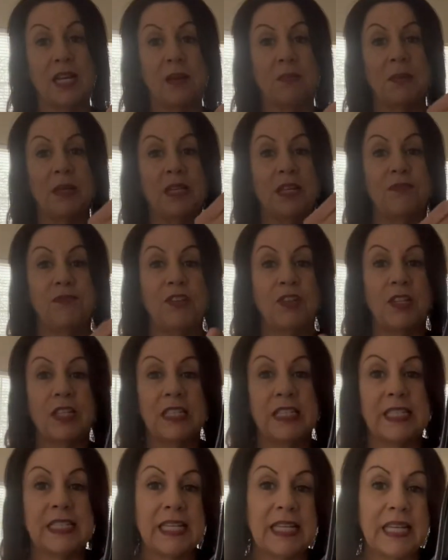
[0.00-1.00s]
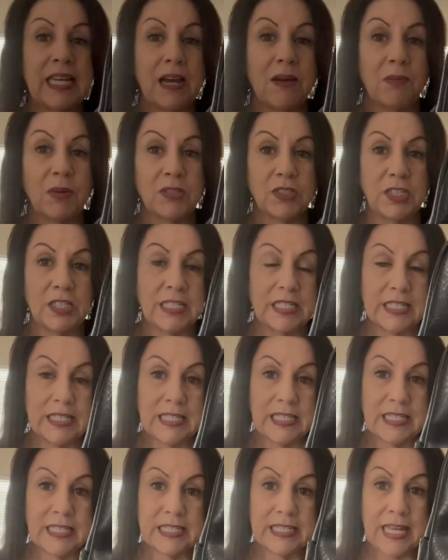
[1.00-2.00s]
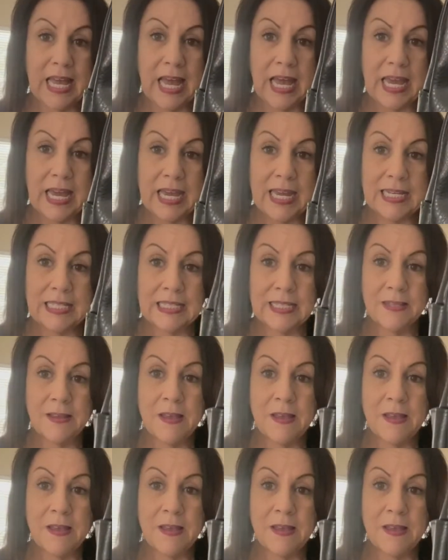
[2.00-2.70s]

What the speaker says: I mean, if you could see, I want you to see the sides.